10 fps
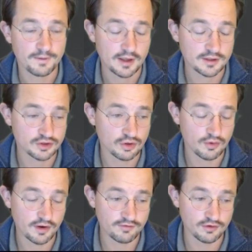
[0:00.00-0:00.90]
So
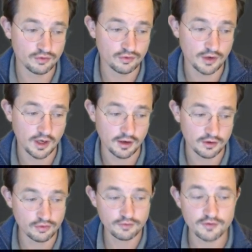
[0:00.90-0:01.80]
if you are
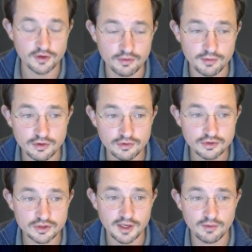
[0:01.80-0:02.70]
looking for economic news
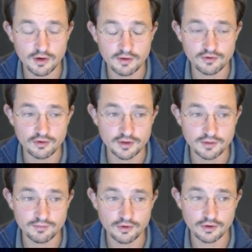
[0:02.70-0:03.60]
and one of your
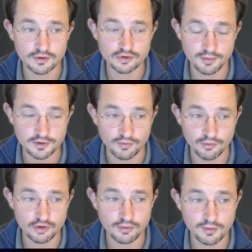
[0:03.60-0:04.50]
topics from your
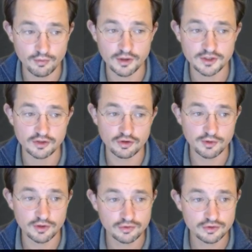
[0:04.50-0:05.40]
topic model is economic
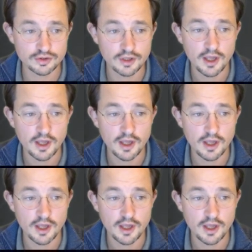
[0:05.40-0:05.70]
news,